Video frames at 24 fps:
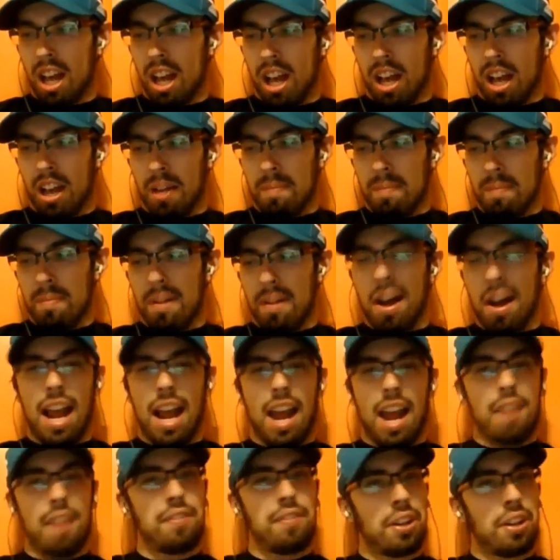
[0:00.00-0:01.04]
I
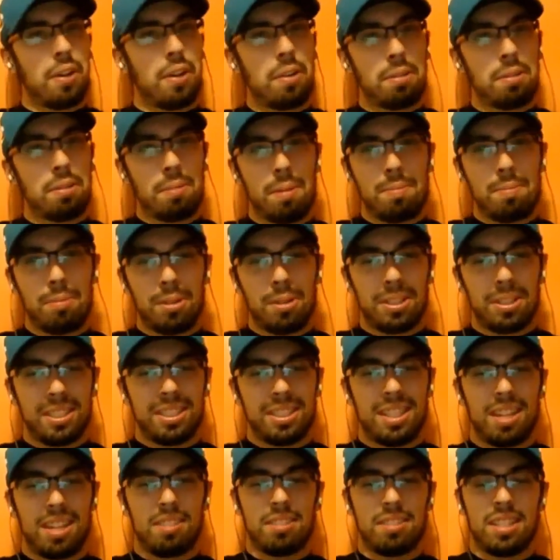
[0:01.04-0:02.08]
have to go with my boys in
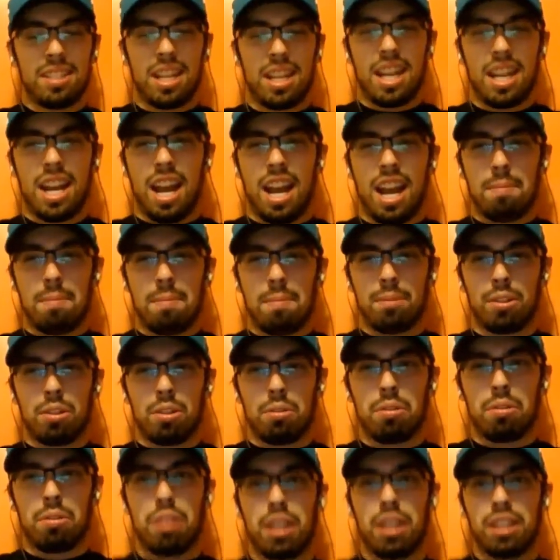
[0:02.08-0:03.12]
San Jose. I
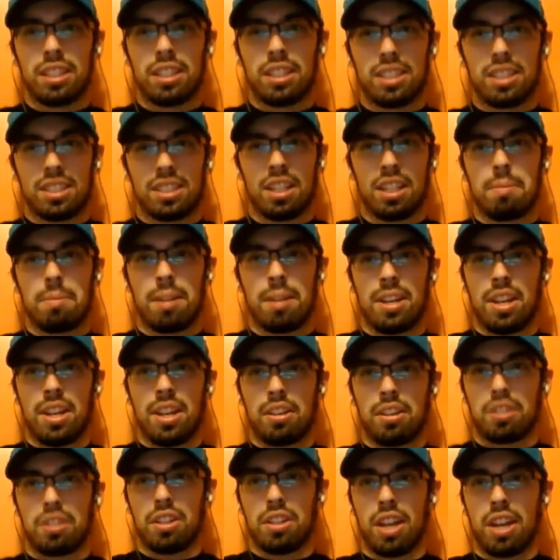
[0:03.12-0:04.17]
do think this is going to be
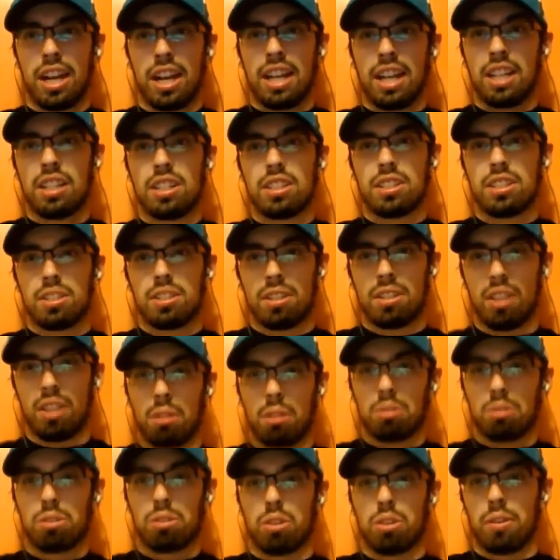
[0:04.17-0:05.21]
another tight,
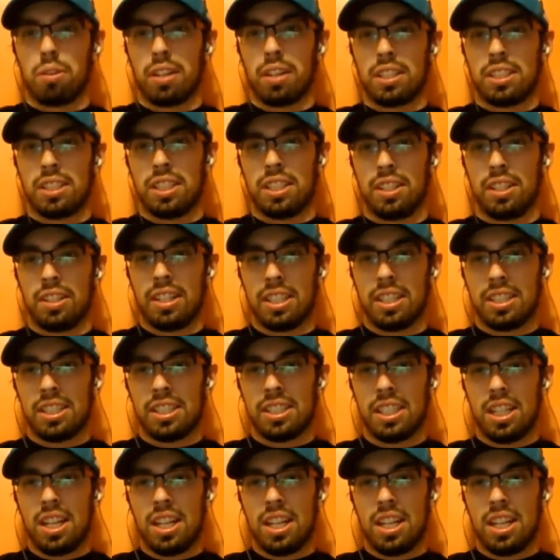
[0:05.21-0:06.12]
low-scoring series.